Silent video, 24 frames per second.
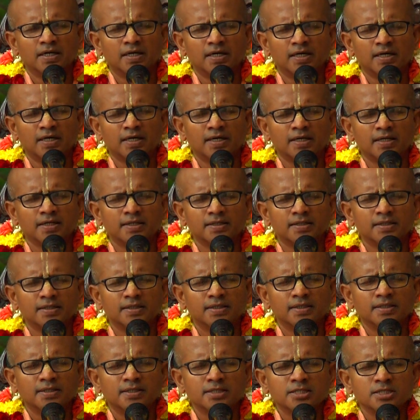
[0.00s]
Uh,
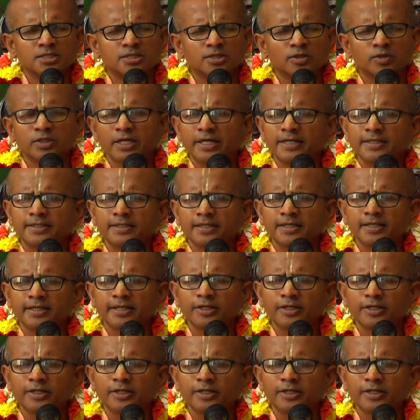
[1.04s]
so that, uh,